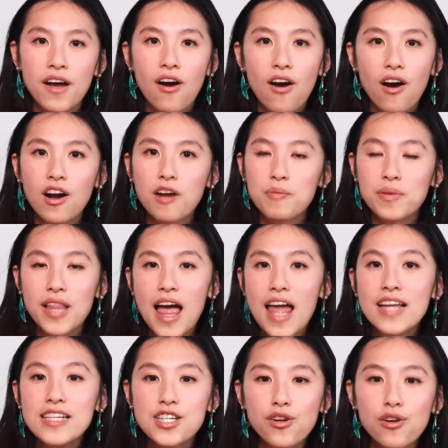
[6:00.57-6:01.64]
our
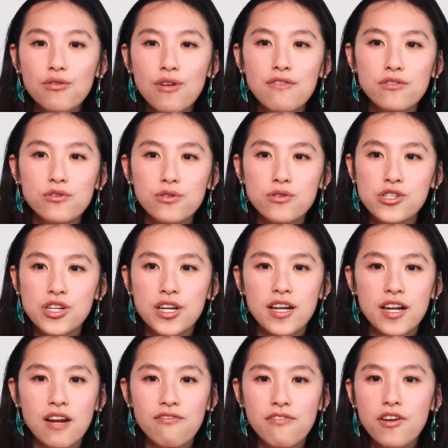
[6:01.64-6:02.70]
planetary revolution
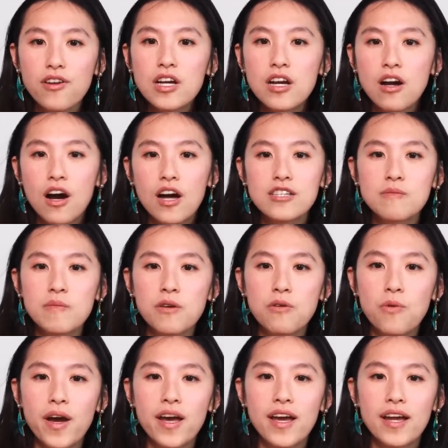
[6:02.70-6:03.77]
in a very cosmic way.